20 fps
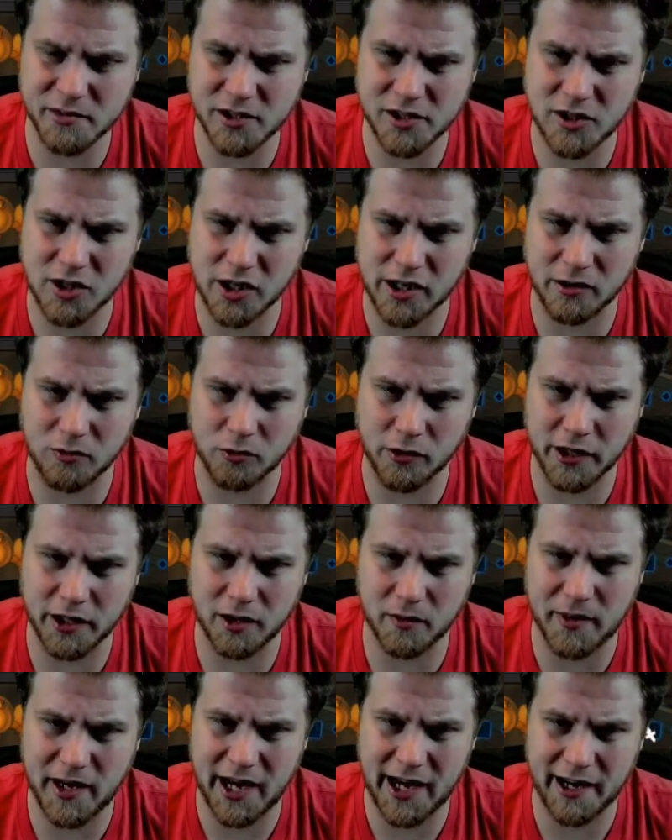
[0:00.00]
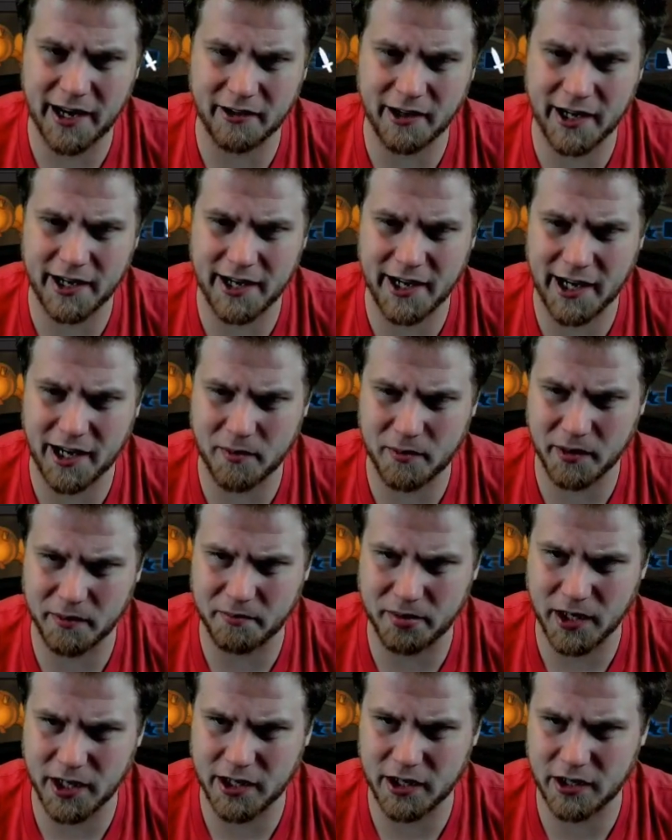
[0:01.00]
is looking real bad right now, but
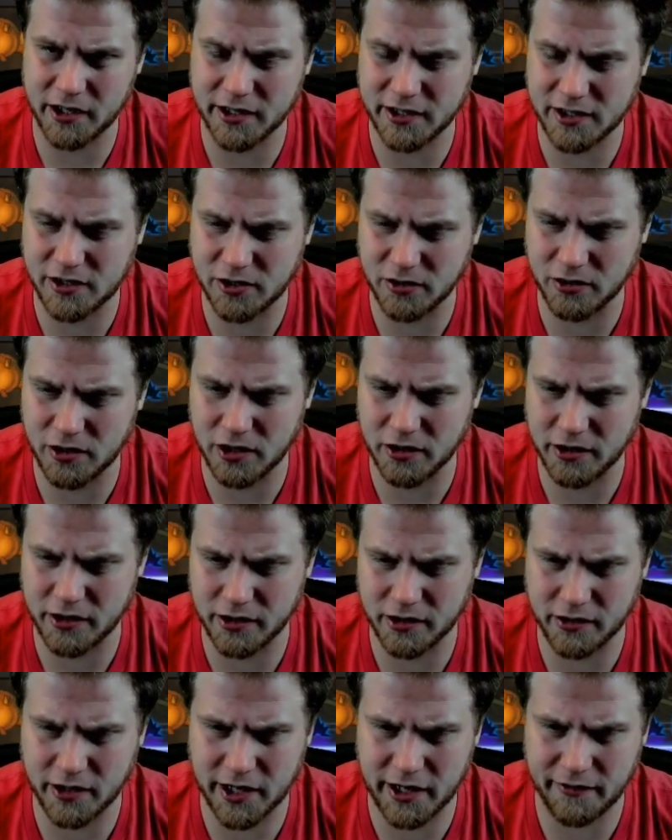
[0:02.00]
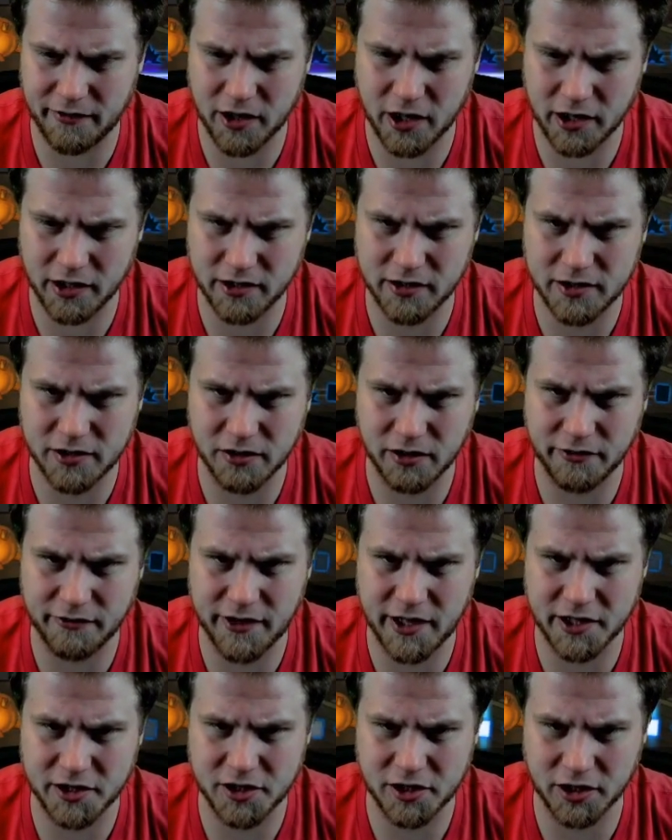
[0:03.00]
Blood Artists do go to the graveyard, so
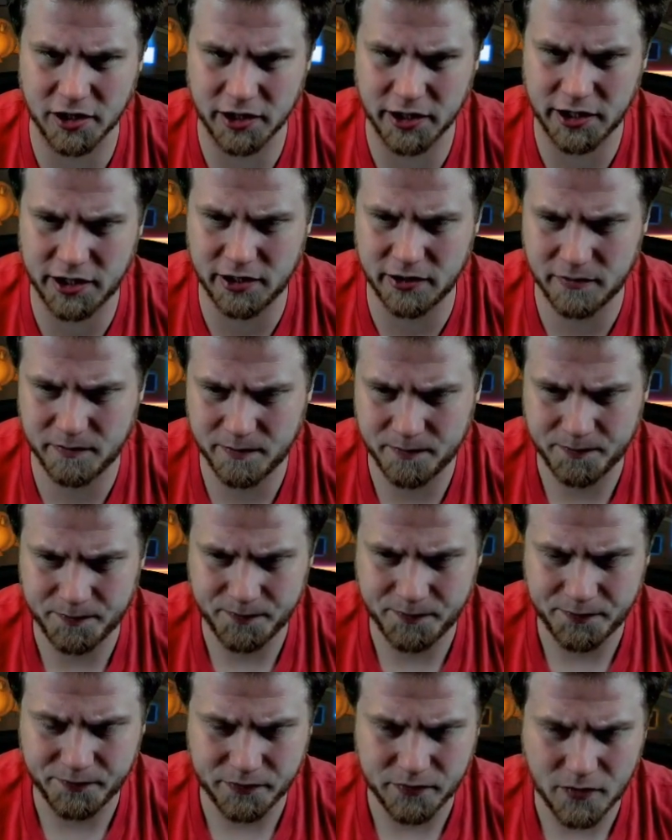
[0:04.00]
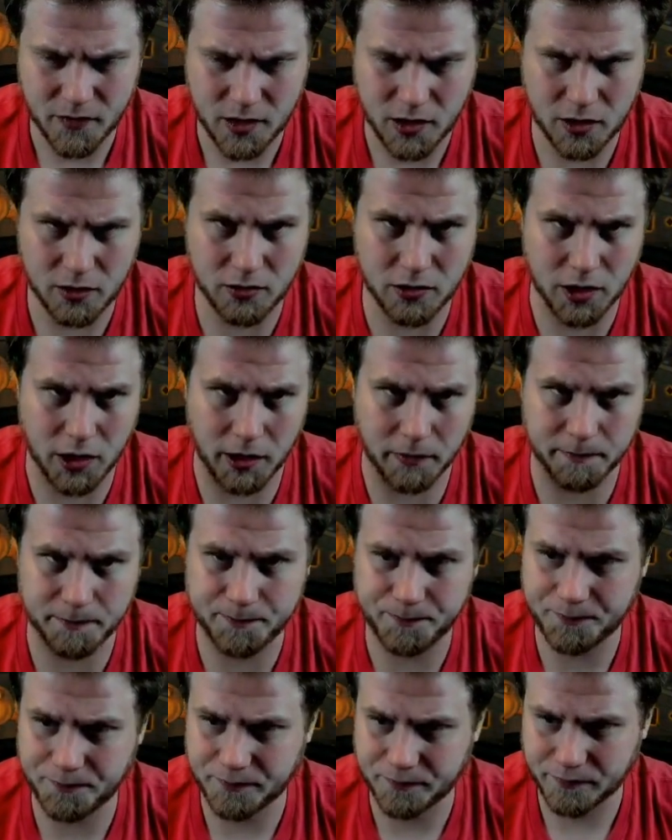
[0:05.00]
eventually. Okay.
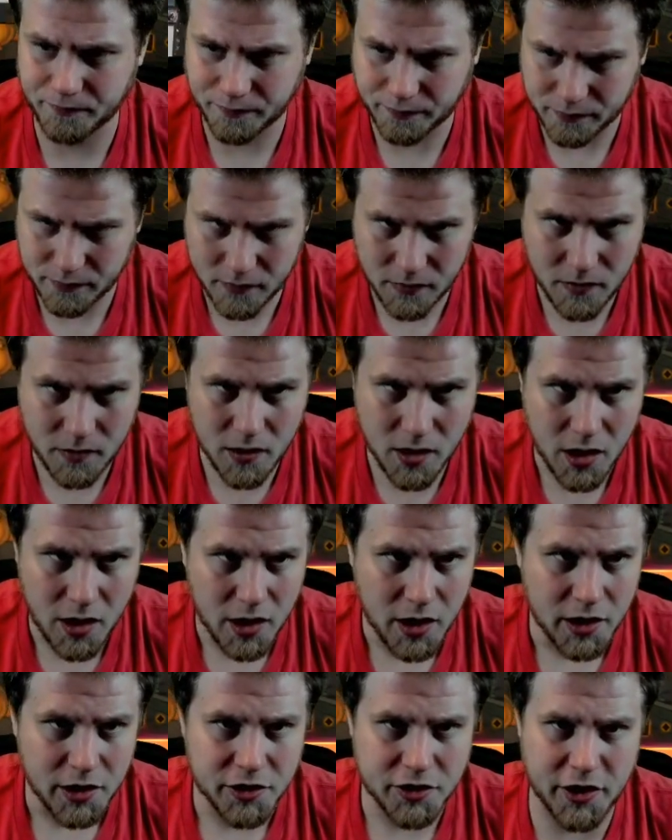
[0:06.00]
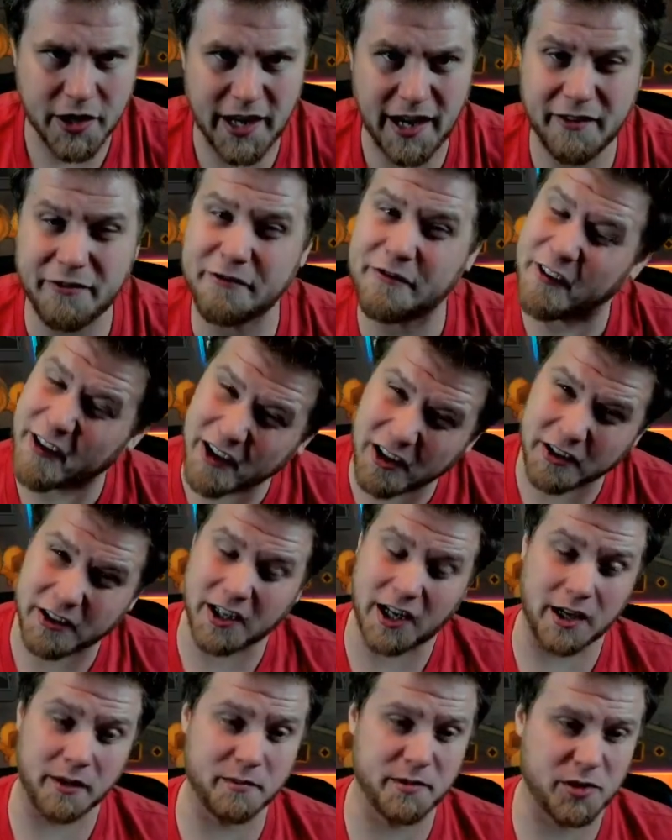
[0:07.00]
So they have Field
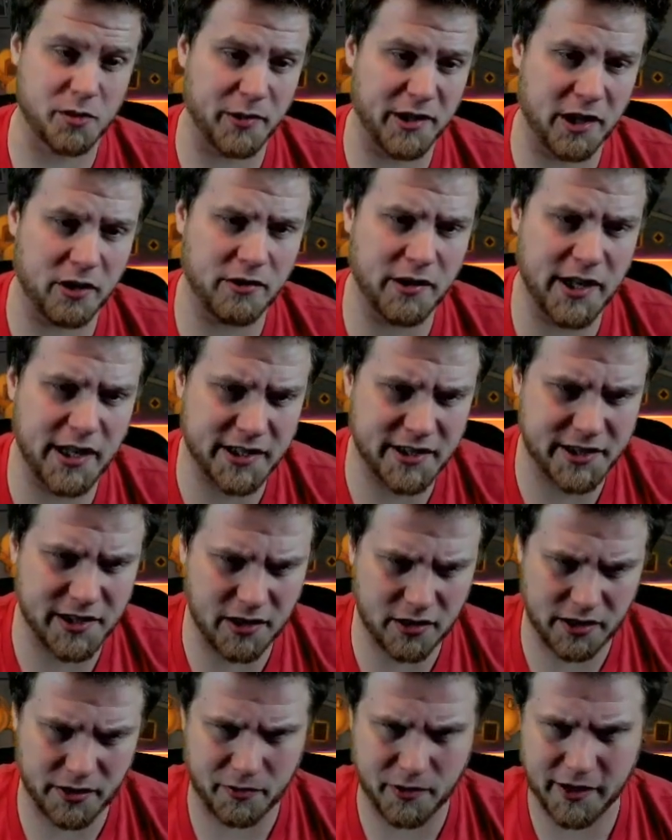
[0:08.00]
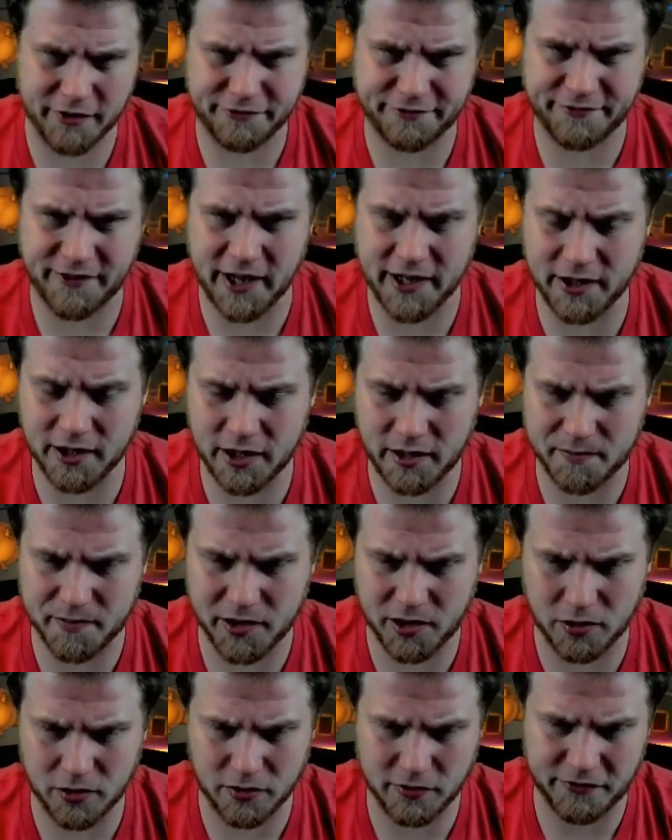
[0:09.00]
up, so we don't necessarily want to fire up the
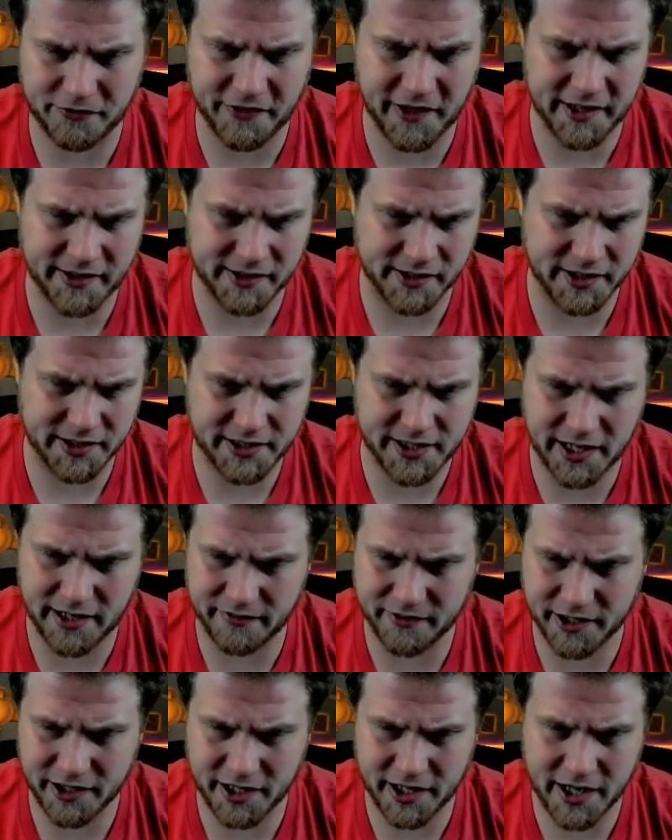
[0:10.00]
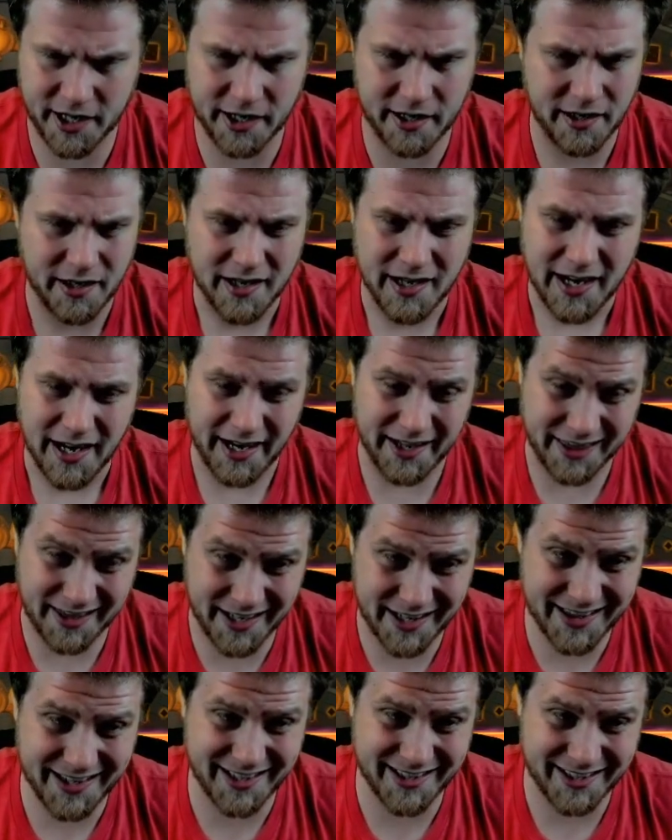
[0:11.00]
old Faithless Haven yet. I
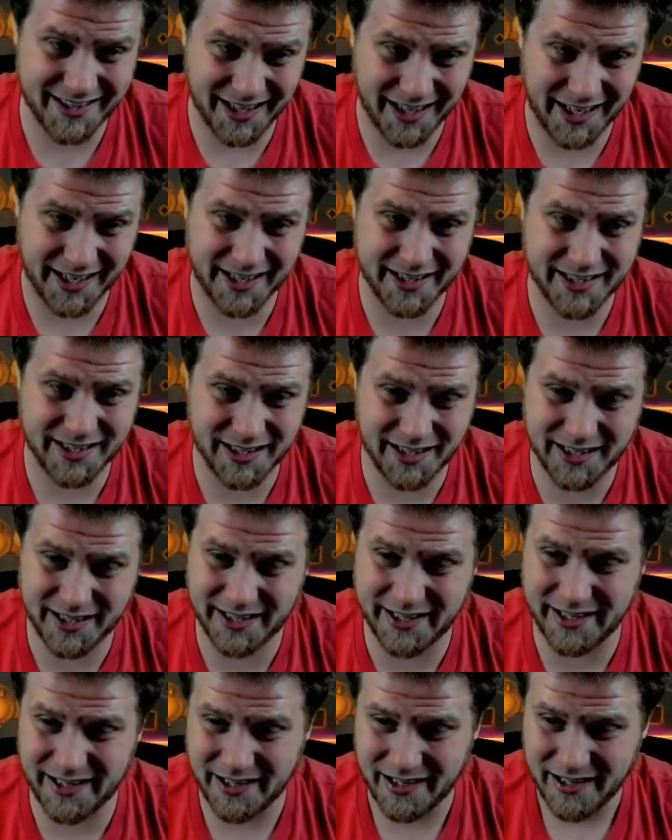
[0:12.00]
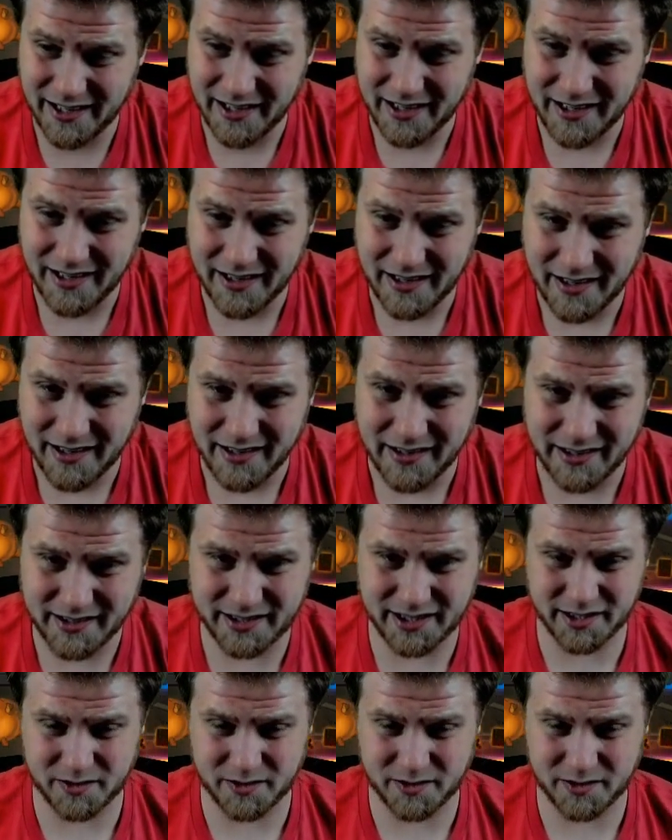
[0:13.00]
think this, honestly, this is